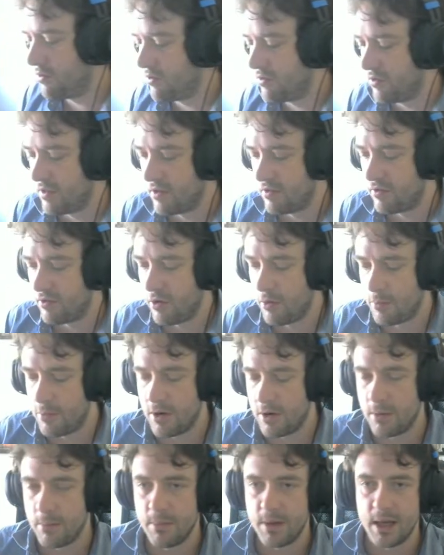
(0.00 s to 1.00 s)
so there's no
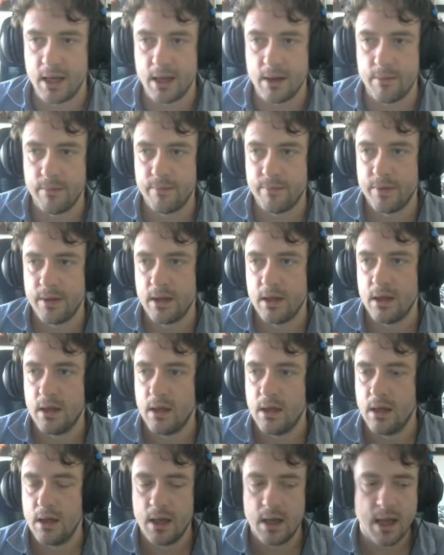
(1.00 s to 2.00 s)
point me
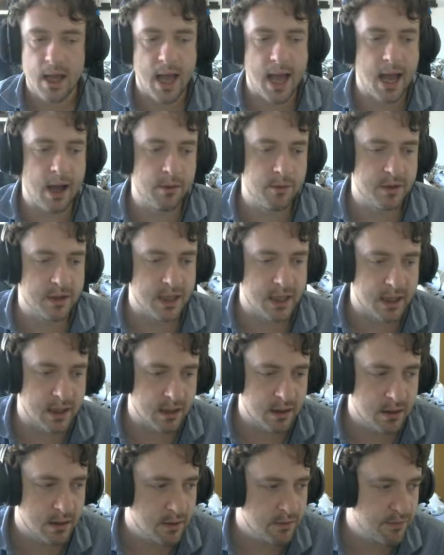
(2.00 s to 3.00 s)

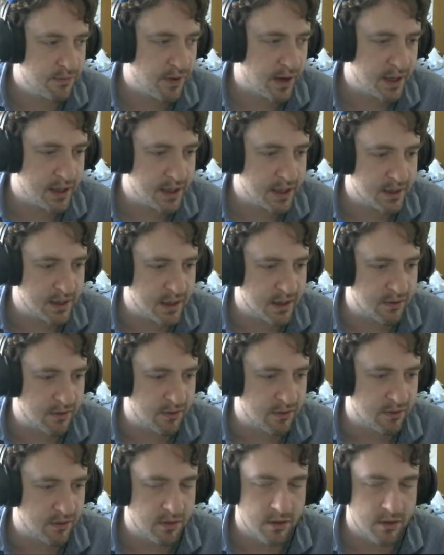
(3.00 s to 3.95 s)
finding this,